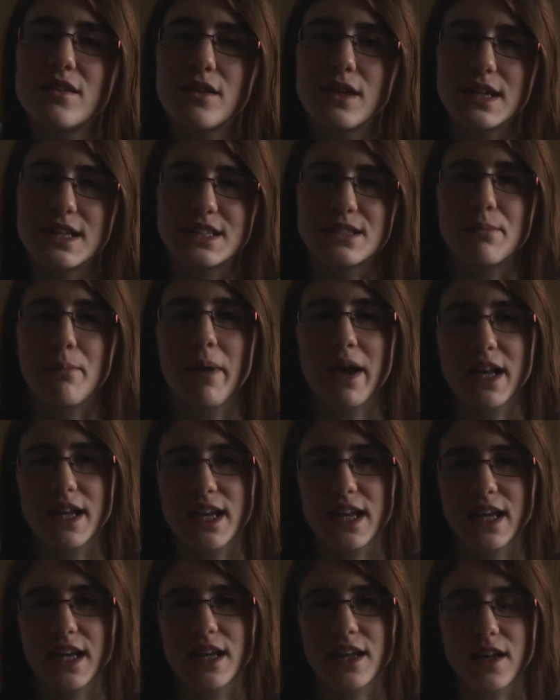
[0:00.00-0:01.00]
it's
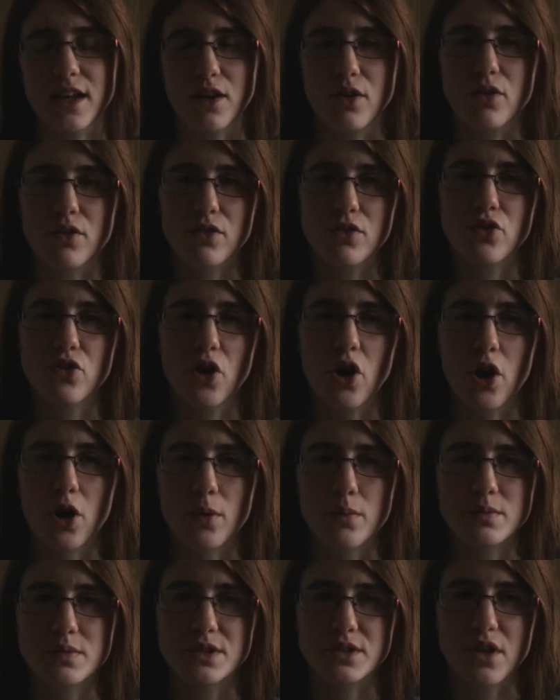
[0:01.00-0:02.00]
mainly nearer the
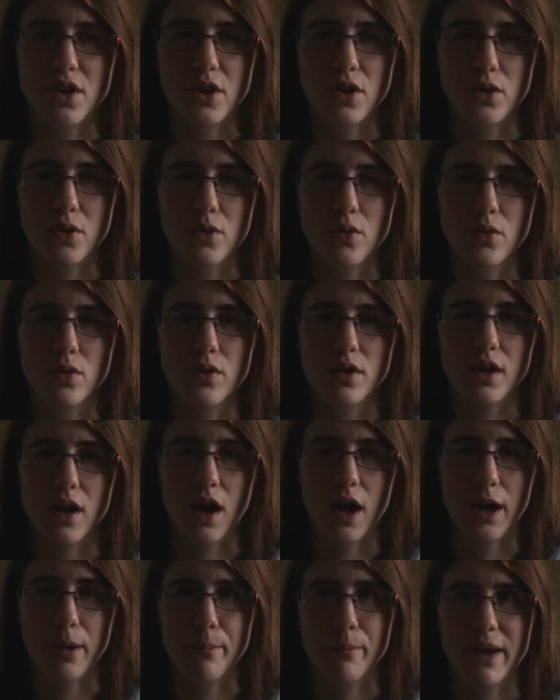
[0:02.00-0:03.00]
top, so
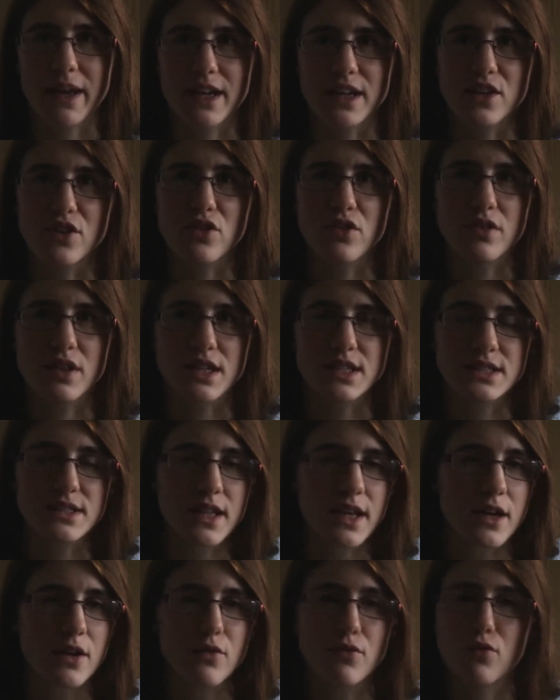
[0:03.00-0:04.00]
I mainly do things
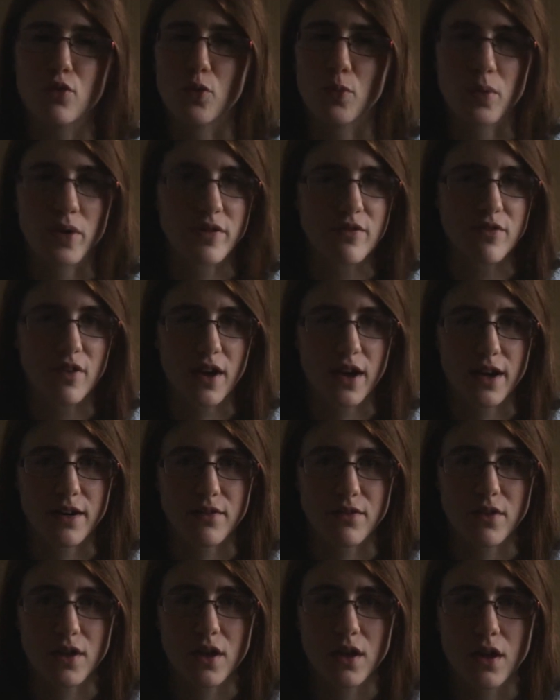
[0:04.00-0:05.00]
like 4.5
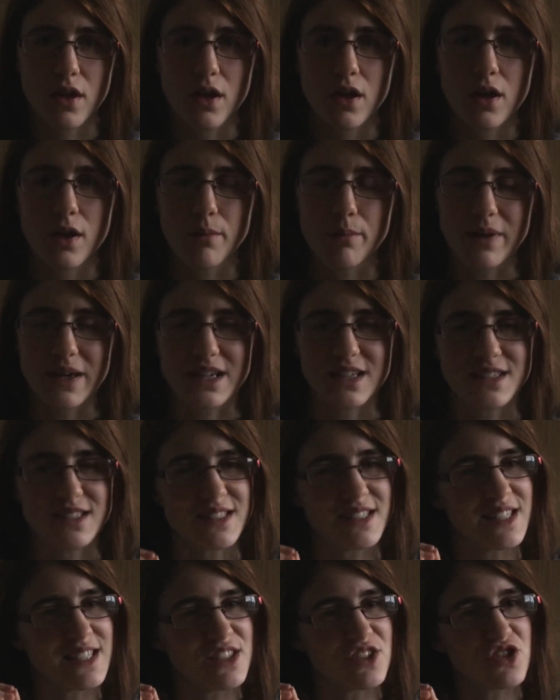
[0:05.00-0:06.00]
because
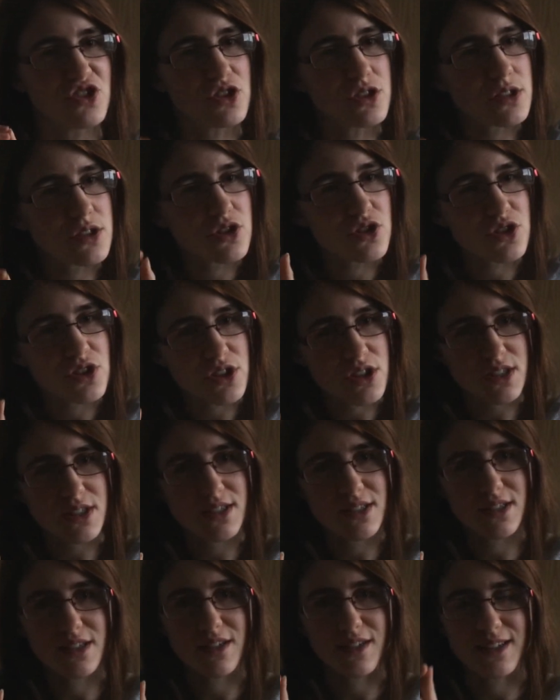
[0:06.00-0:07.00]
there's
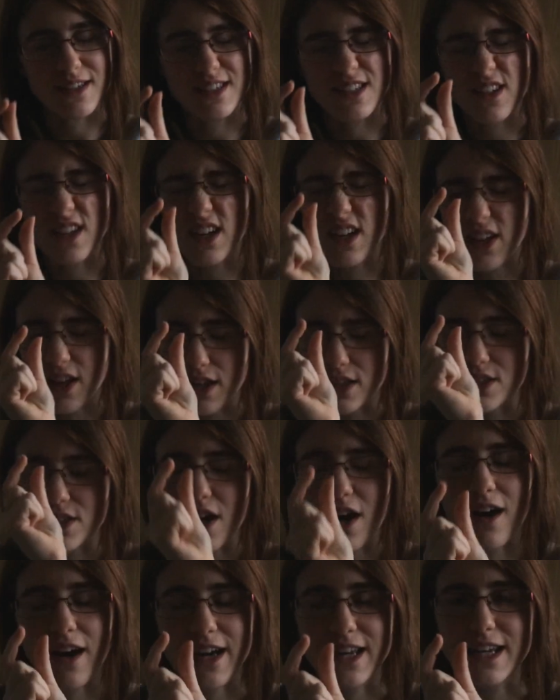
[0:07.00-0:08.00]
just a
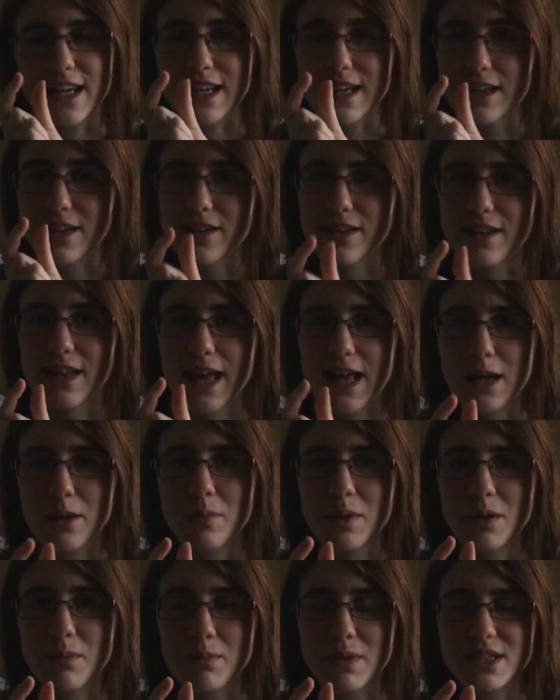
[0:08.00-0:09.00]
tiny little
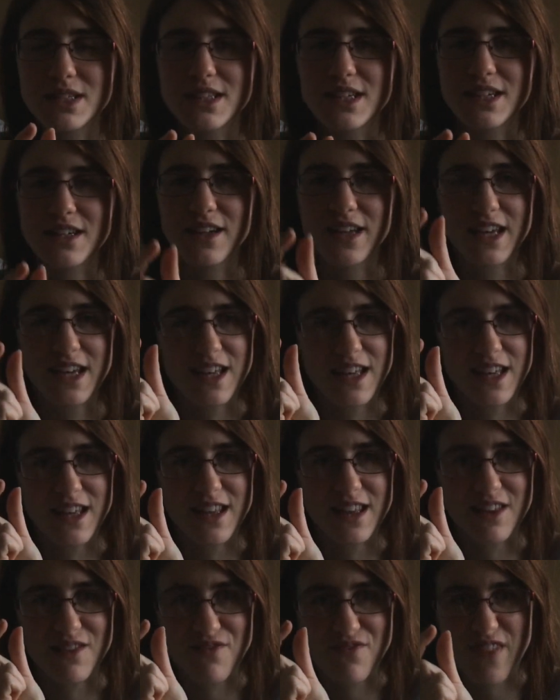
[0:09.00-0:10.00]
element missing. Like
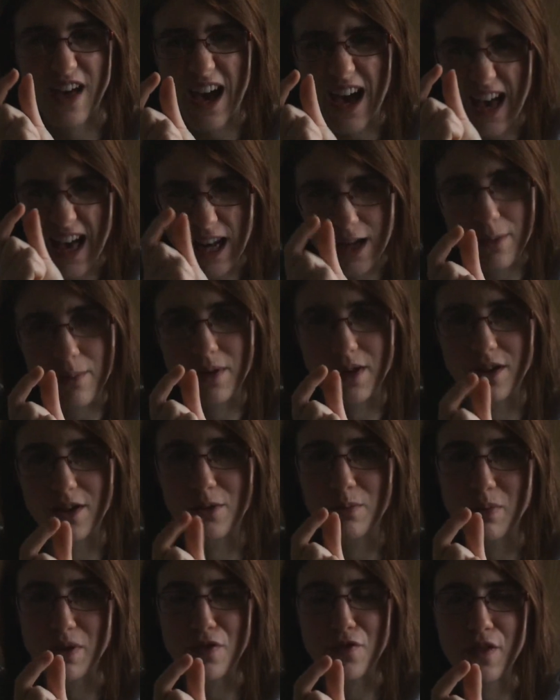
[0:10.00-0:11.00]
if that element
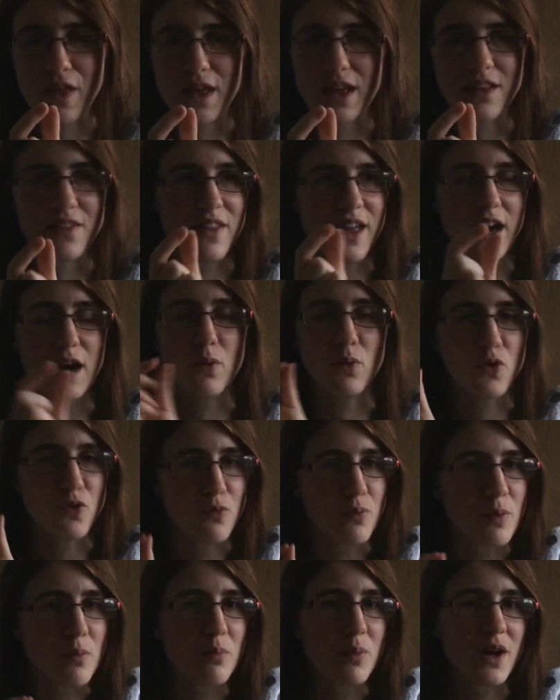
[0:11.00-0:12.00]
had been in there, it would have
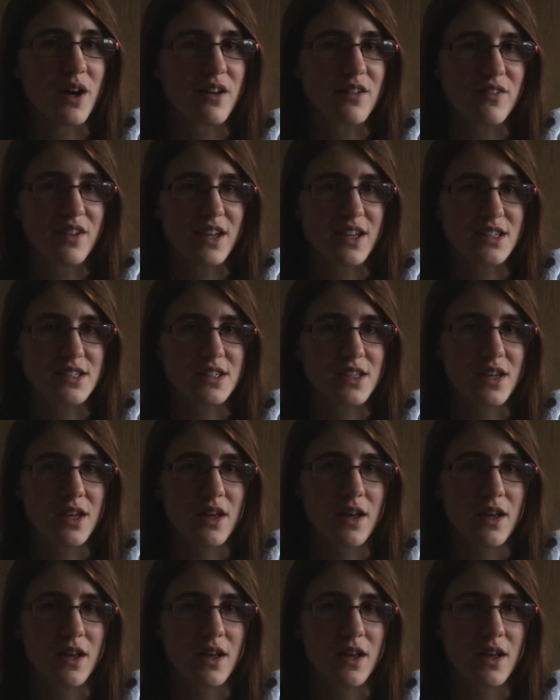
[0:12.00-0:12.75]
been perfect,